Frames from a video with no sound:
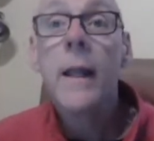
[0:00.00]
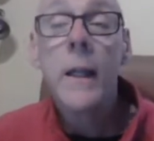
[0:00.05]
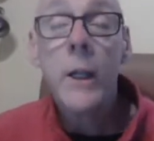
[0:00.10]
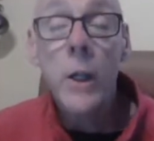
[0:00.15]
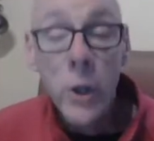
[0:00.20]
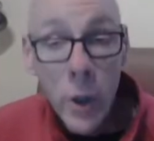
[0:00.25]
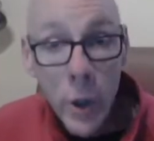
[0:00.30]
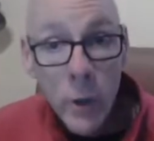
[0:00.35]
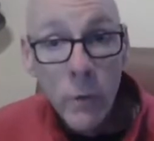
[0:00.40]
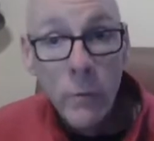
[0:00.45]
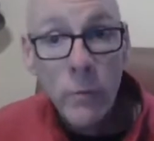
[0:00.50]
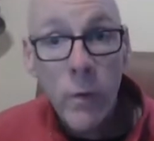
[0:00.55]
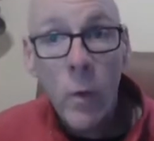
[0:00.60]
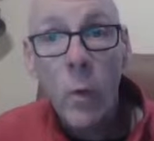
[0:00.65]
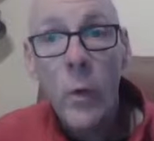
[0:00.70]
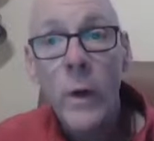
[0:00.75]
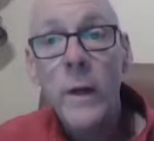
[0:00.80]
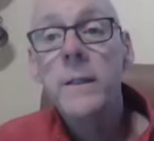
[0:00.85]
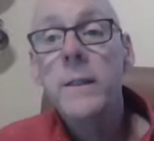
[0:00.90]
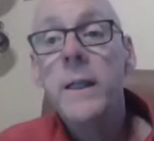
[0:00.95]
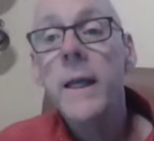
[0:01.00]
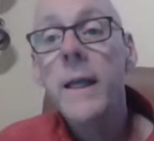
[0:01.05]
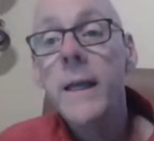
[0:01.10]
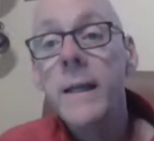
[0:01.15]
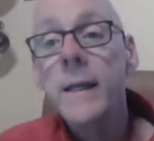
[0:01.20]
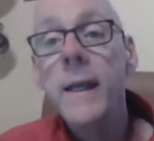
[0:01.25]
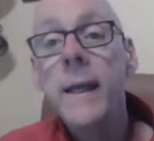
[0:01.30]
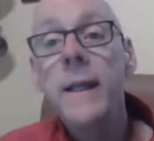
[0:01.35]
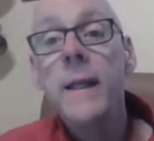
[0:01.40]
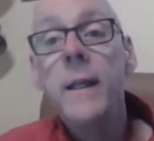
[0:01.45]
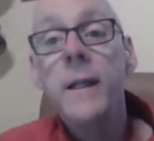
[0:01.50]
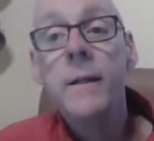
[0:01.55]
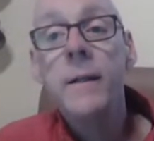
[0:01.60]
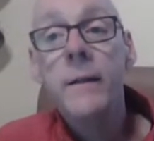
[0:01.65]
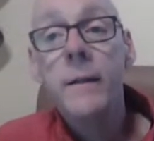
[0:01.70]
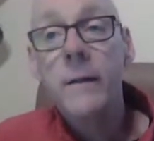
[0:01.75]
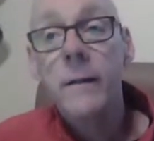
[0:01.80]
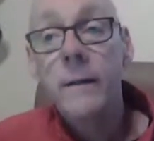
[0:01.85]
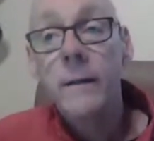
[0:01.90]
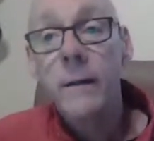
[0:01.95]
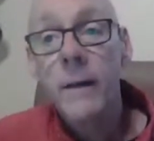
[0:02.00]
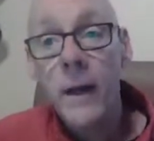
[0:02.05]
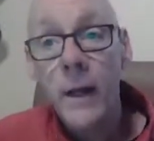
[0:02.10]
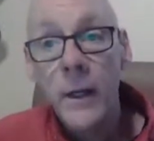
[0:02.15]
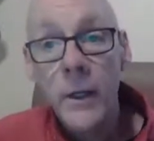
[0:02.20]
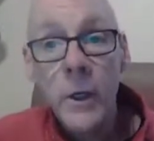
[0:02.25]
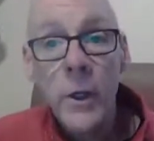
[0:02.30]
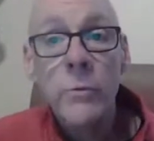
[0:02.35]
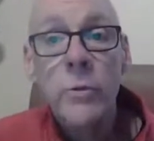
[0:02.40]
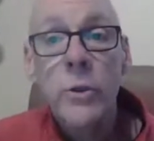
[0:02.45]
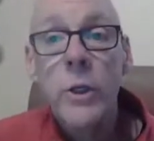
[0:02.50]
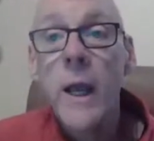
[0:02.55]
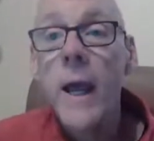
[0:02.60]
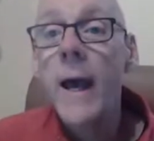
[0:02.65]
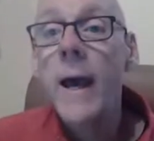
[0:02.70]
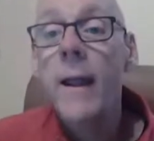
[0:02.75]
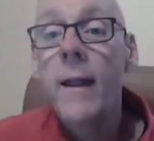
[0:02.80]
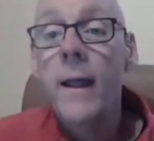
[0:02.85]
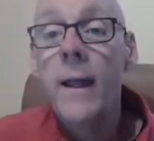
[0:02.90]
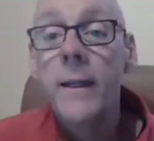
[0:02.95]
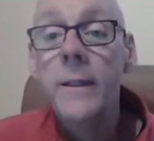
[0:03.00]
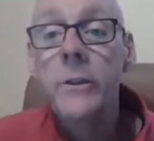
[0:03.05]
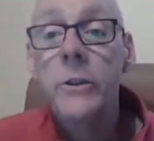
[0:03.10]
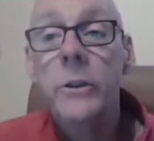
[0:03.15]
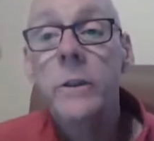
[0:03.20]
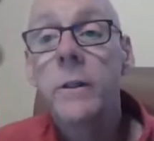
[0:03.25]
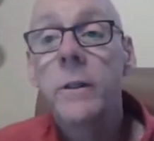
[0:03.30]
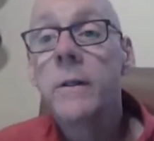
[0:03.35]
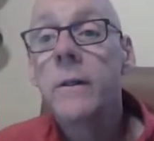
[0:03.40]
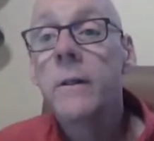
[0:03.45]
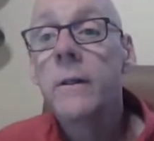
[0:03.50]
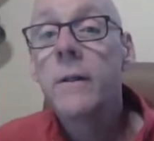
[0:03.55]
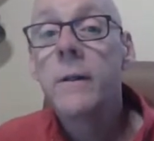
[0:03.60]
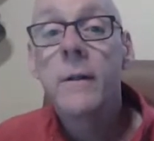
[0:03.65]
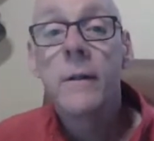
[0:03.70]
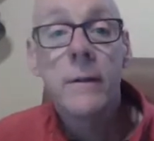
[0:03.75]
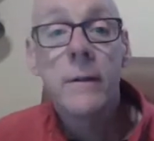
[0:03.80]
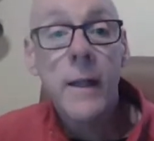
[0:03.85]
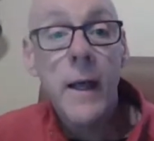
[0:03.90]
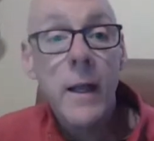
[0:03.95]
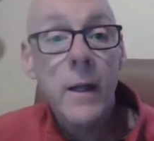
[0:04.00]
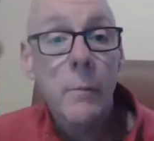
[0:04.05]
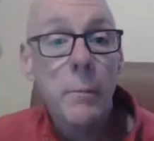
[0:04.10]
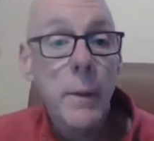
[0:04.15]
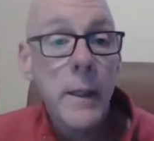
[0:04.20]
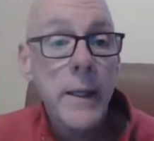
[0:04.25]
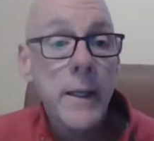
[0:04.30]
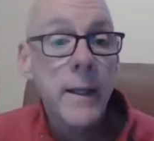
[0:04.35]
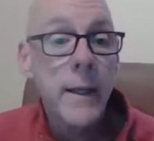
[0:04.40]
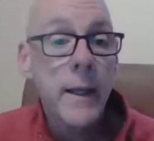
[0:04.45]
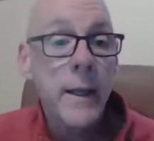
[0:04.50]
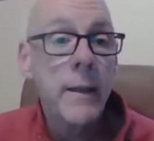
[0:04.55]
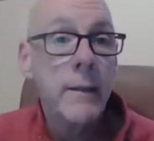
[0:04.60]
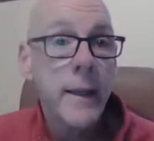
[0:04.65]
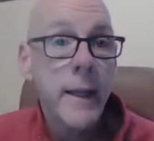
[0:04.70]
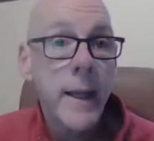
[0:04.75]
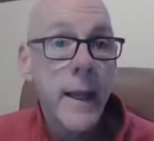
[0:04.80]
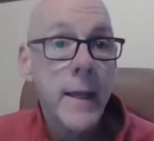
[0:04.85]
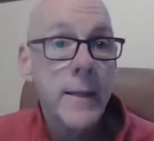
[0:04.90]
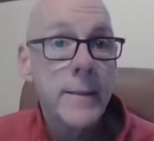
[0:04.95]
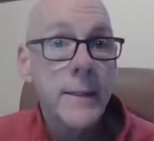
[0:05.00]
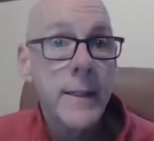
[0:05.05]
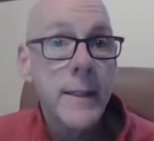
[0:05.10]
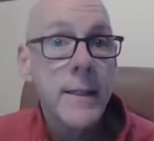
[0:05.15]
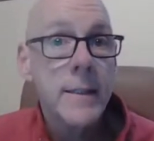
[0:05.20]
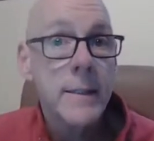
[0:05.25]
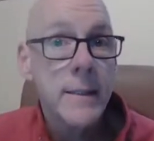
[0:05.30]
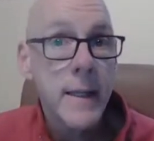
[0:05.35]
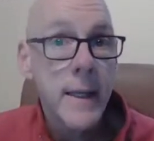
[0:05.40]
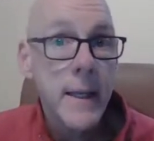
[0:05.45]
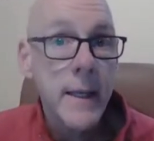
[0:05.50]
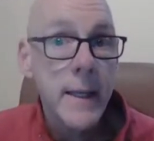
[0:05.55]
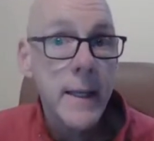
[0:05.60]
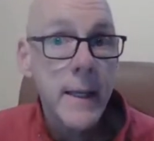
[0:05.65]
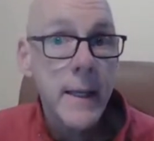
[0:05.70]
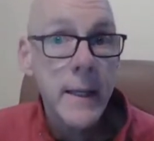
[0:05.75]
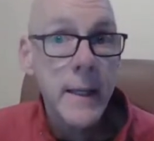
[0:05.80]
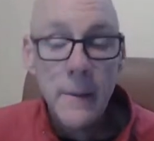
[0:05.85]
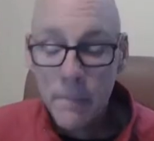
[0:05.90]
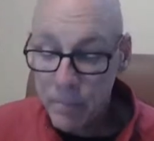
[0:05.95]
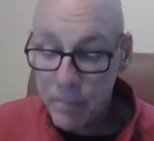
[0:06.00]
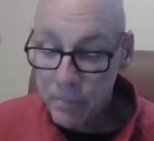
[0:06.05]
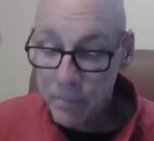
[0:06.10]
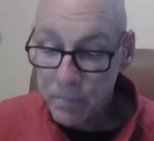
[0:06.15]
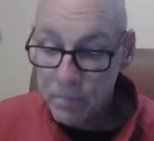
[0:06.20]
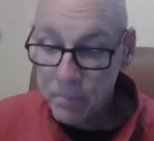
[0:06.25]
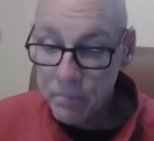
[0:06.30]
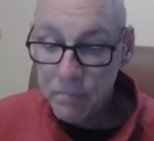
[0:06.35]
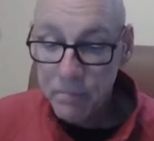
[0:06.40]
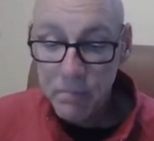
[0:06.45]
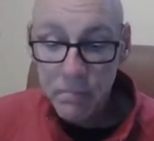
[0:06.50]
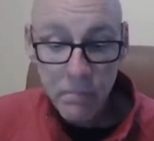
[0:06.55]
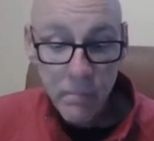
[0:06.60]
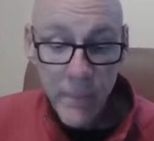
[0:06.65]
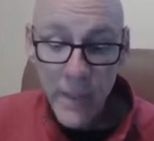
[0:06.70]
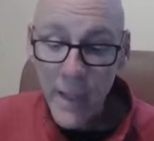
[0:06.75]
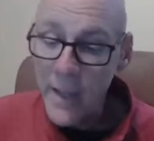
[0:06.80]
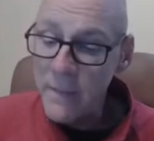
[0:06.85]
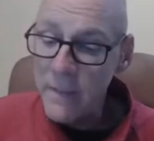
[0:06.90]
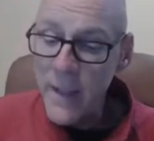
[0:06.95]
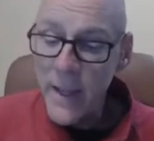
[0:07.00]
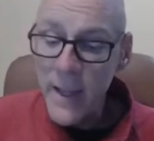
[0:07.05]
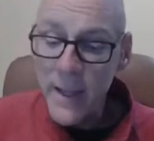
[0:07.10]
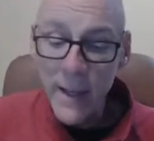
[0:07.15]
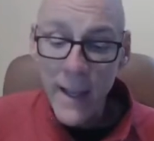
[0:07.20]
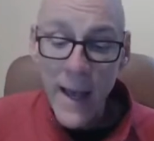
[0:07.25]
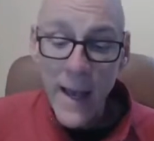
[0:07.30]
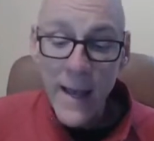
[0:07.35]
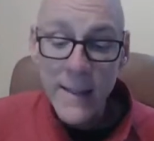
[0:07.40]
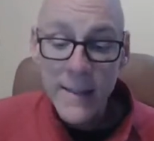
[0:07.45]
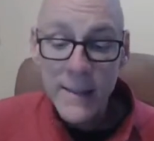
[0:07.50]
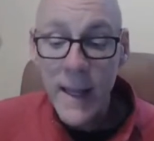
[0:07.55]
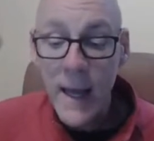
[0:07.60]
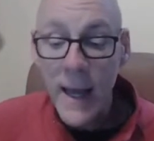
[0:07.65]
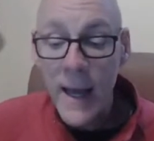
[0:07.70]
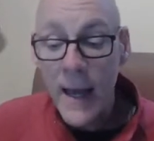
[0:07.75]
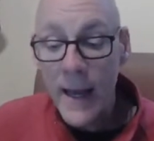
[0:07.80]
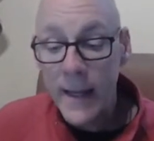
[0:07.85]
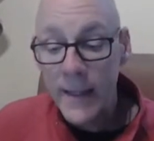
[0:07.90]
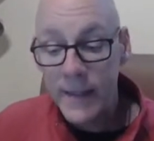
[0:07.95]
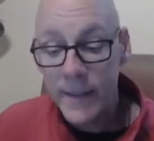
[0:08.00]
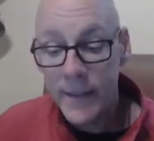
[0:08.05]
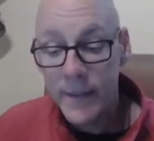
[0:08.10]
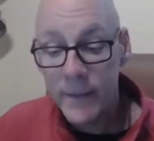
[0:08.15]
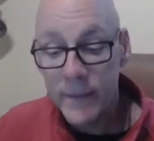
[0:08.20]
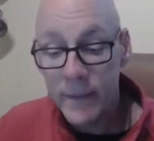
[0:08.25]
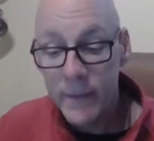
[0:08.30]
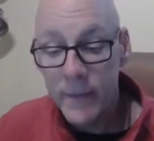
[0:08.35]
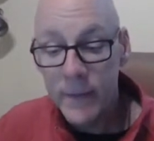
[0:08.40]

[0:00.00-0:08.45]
New voice. He needed a new challenge. That'll be in the SEC. And then last night,